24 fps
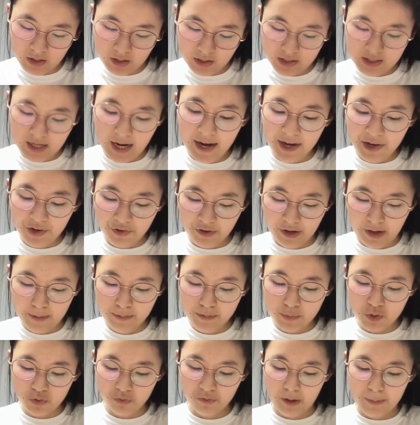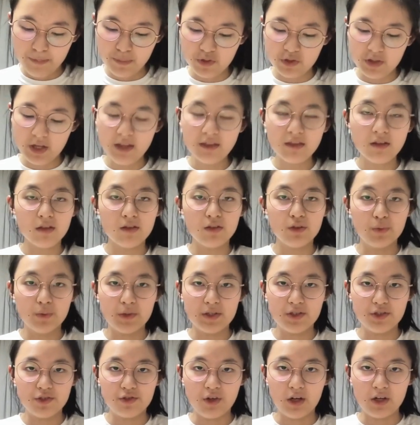diagram to represent the
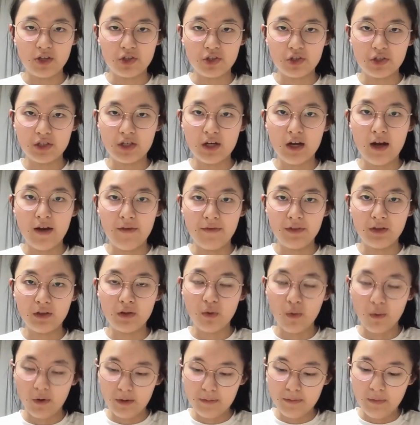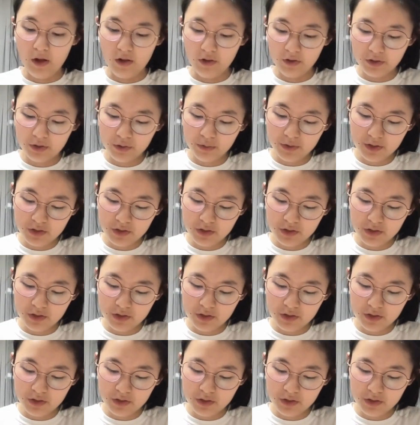Lewis structure of the chlorine molecule,